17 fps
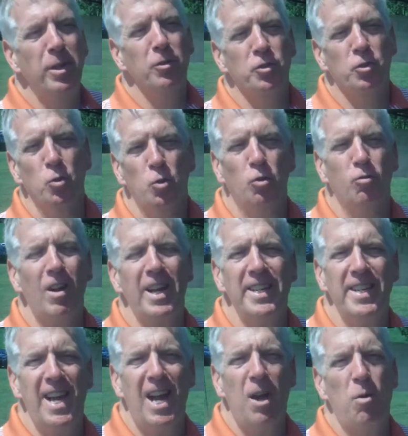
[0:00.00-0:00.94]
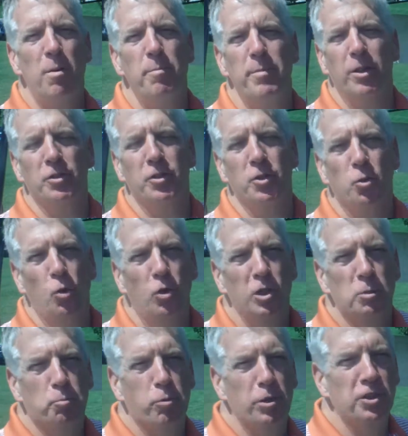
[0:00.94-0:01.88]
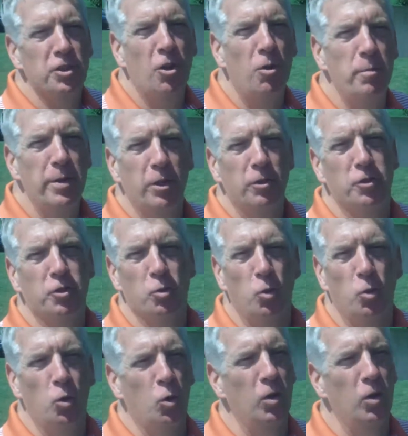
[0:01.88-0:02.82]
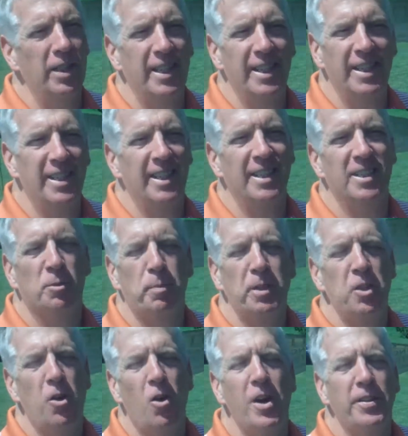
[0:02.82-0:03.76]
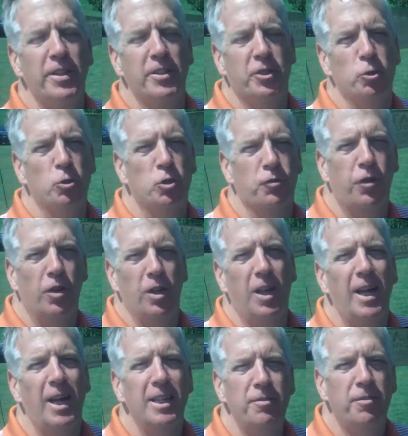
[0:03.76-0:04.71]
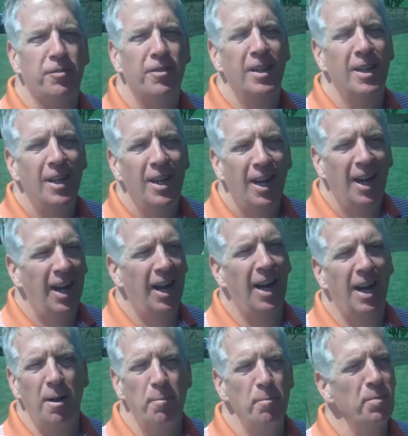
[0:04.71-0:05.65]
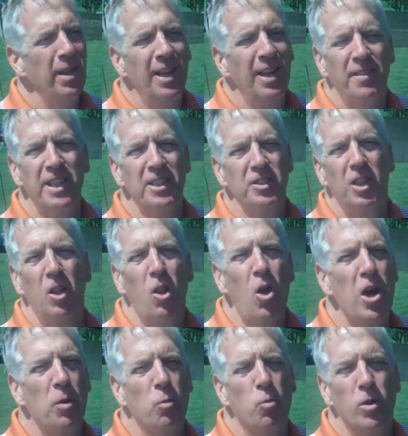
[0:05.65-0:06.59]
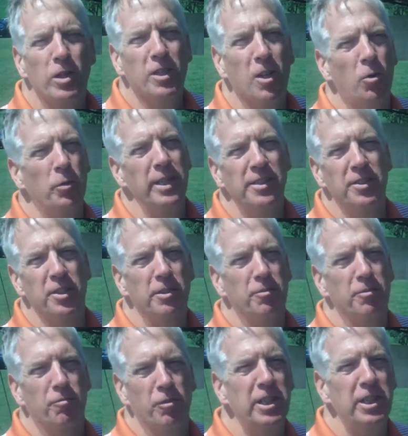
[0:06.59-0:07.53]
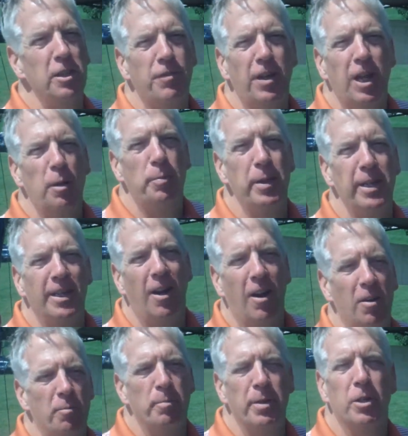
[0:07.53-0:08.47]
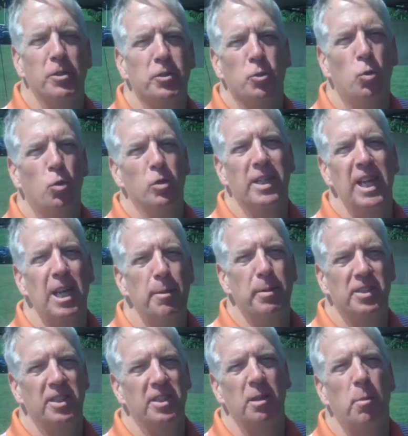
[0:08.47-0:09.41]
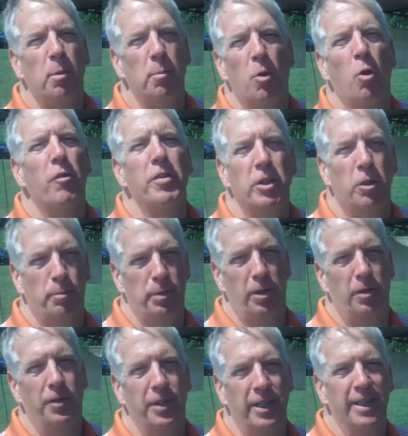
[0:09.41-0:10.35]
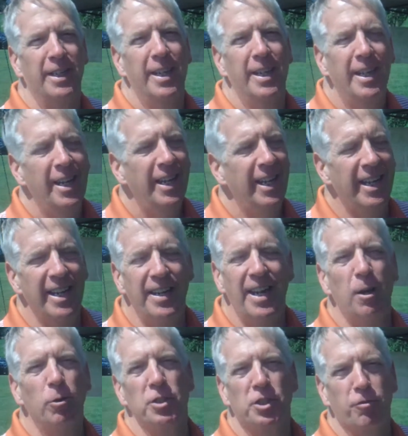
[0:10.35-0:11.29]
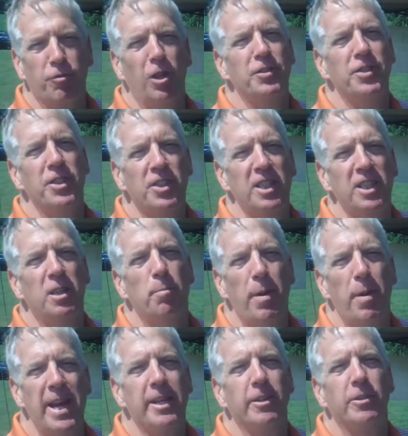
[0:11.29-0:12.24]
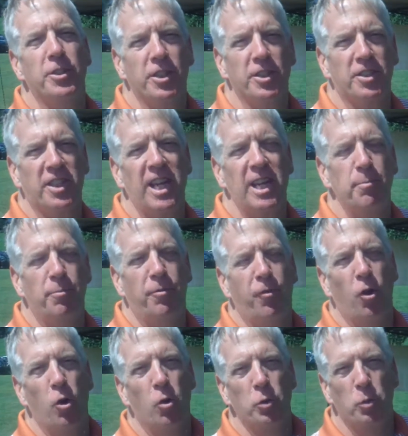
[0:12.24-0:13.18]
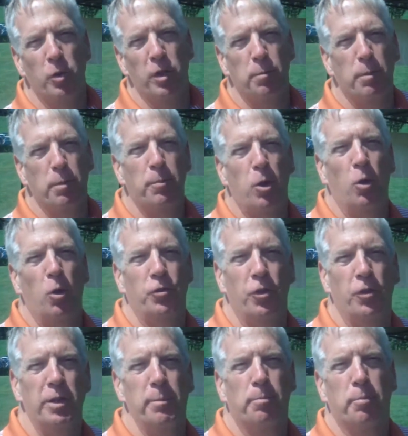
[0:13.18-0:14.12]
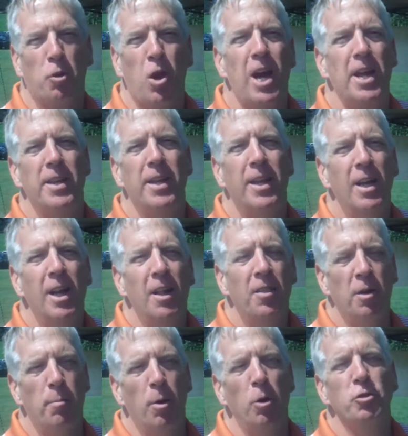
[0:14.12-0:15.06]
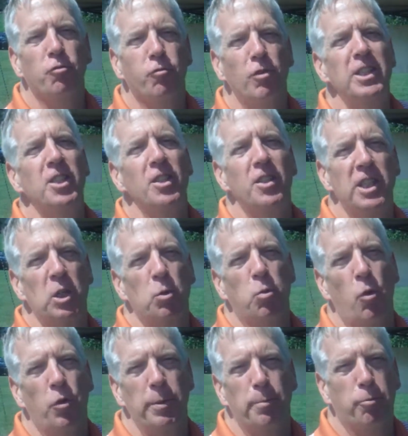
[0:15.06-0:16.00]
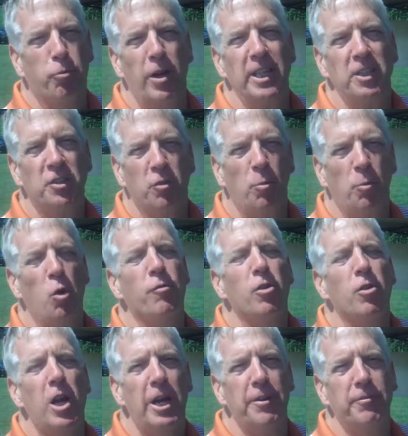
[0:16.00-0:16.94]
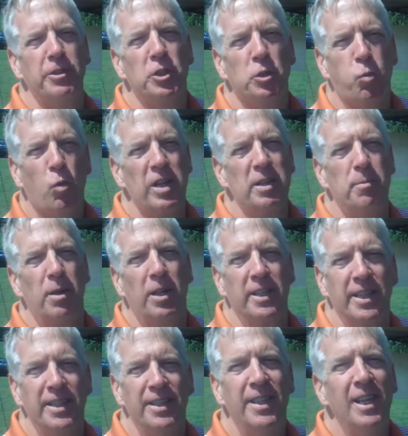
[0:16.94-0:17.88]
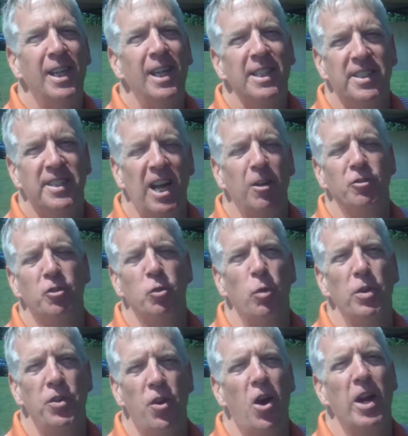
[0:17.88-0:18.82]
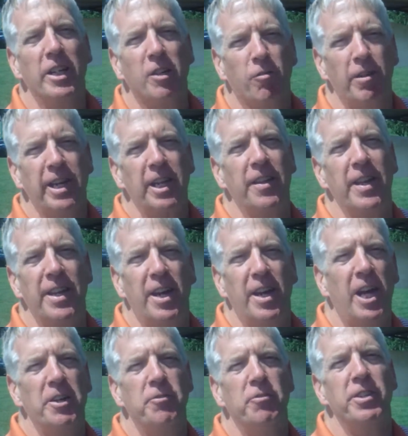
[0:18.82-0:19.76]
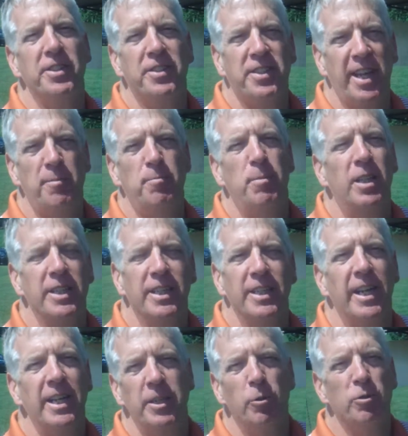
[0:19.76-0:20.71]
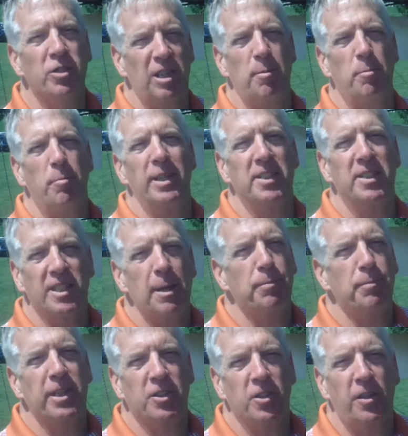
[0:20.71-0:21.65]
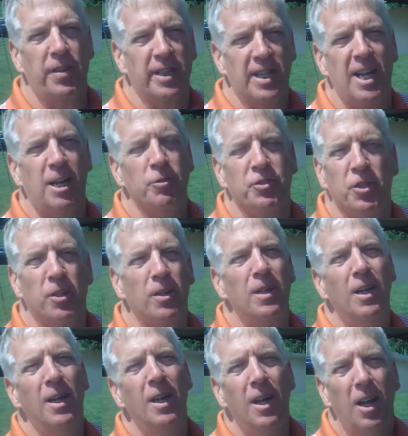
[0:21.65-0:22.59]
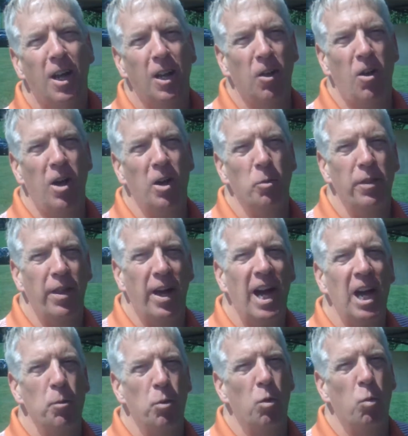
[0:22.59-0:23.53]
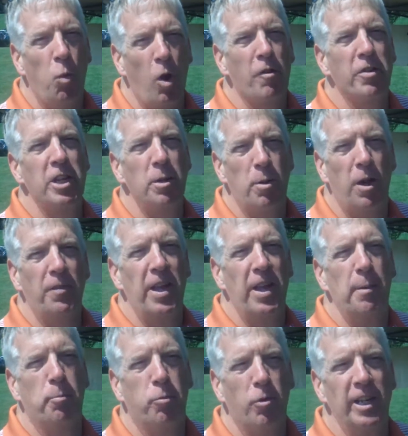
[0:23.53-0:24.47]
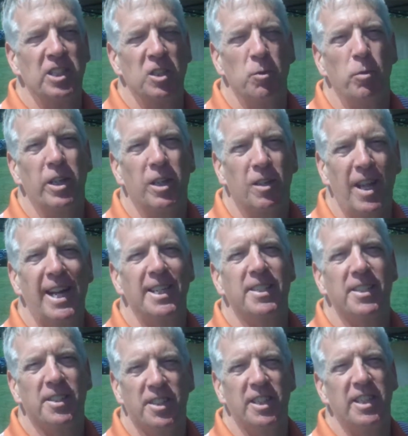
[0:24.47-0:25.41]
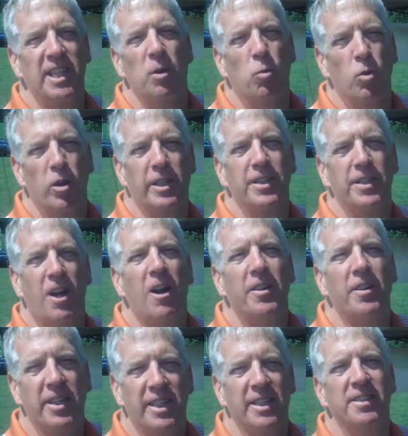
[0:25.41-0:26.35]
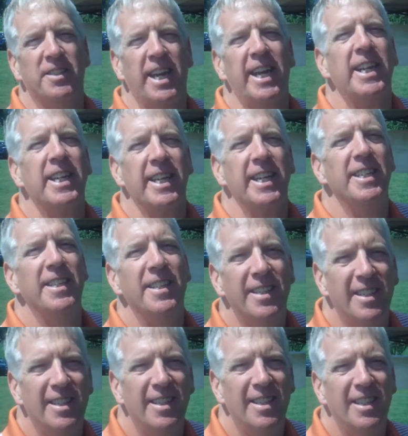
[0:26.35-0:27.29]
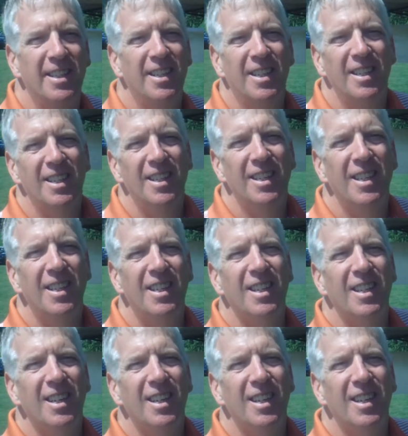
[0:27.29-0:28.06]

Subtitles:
Middle school, right now our middle school is what's called middle school. It's beyond its useful life. There's a lot of work going into redeveloping our middle school campus. And I was thrilled to see the mayor just came forward with a proposal that brought the most recently quoted price from over $120 million down to a not greater than $110 million. I know some of my skeptics on the council, along with I, were worried about that price, and we're glad to see they're working hard to contain it.